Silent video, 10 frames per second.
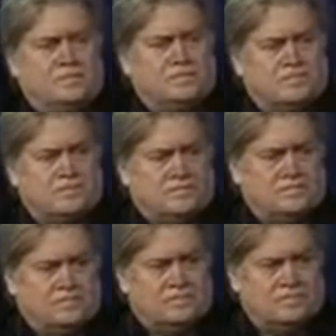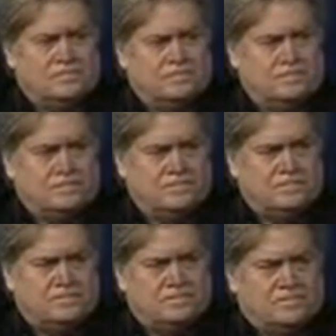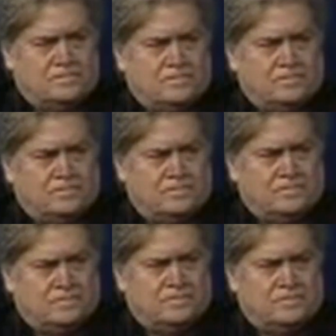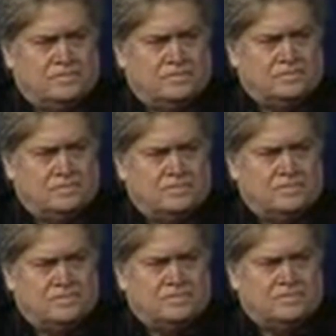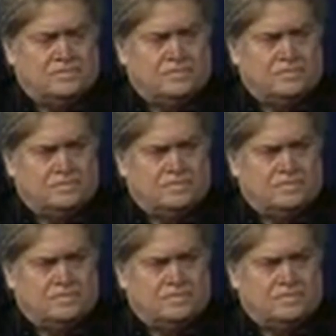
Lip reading: No words are spoken by the person on screen.